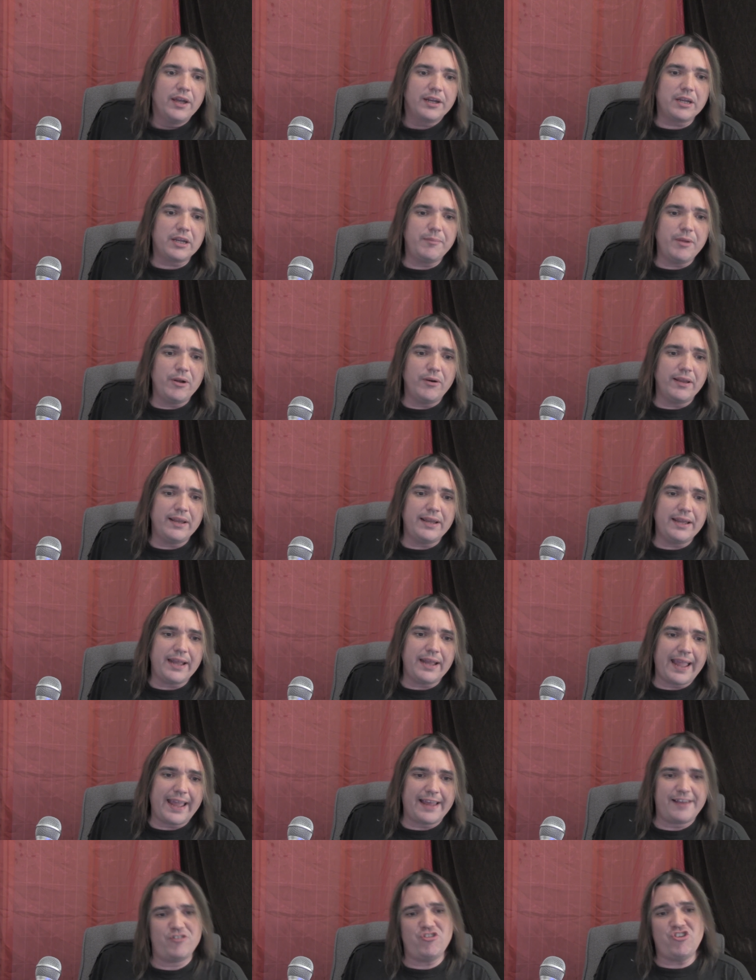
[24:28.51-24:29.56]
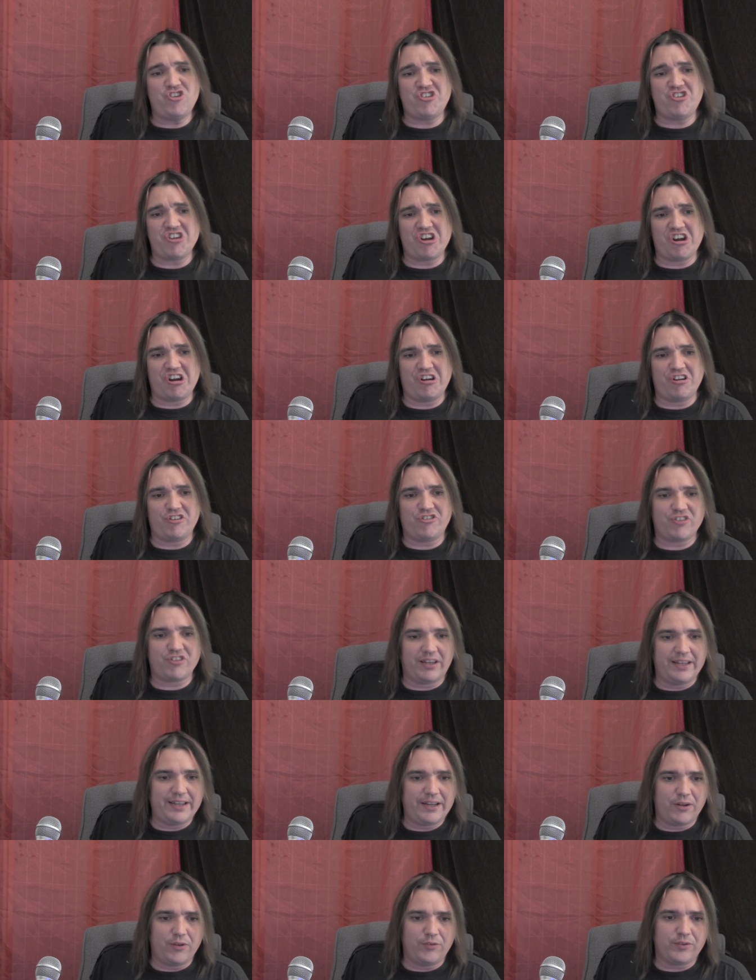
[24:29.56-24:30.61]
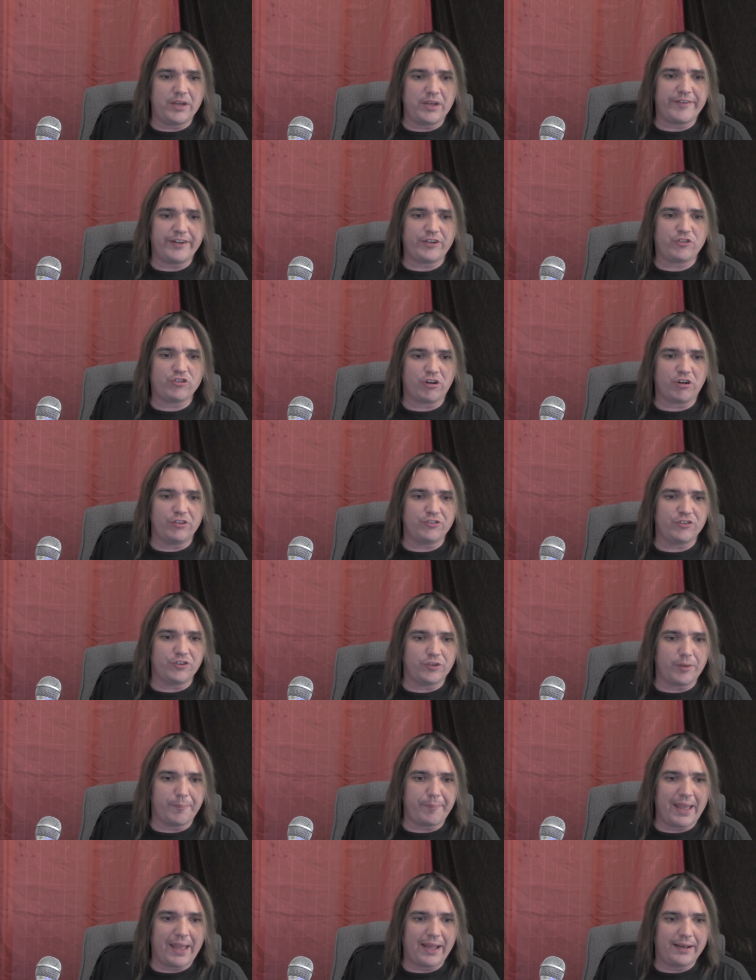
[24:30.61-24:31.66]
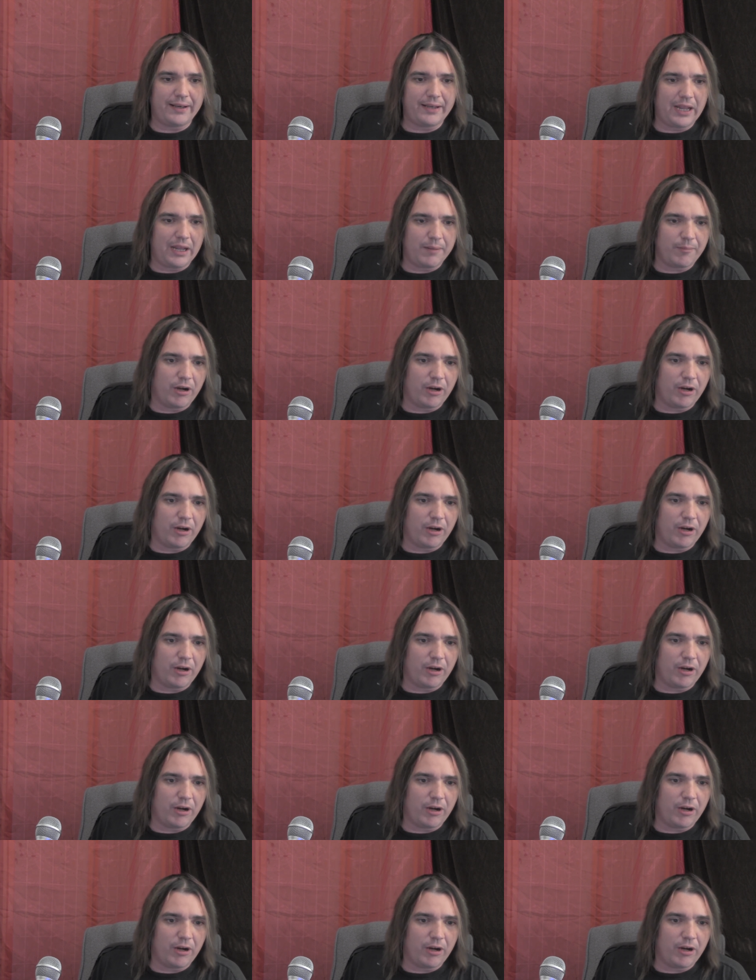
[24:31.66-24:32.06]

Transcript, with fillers: Community and church leaders, giving churches a bad name,